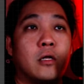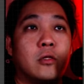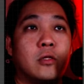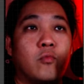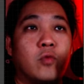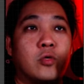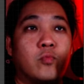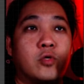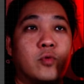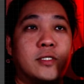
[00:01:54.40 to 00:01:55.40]

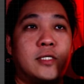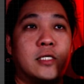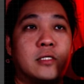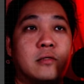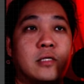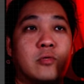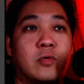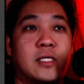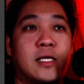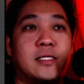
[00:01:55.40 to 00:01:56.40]
which was this. This
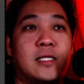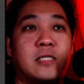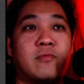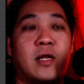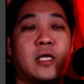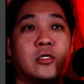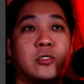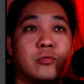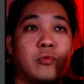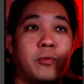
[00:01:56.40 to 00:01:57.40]
was the yesterday's frontline
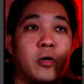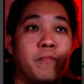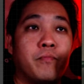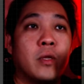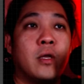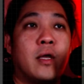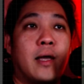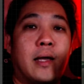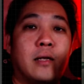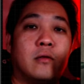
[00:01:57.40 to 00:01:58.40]
changes report.
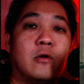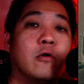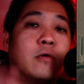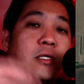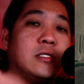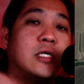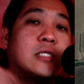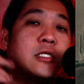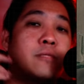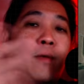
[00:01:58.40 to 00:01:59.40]
And in just
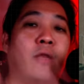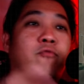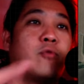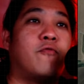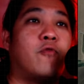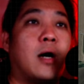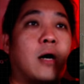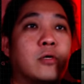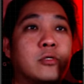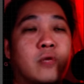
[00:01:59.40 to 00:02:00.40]
the span of 24
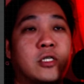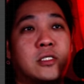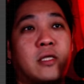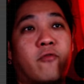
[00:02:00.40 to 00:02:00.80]
hours, Russians have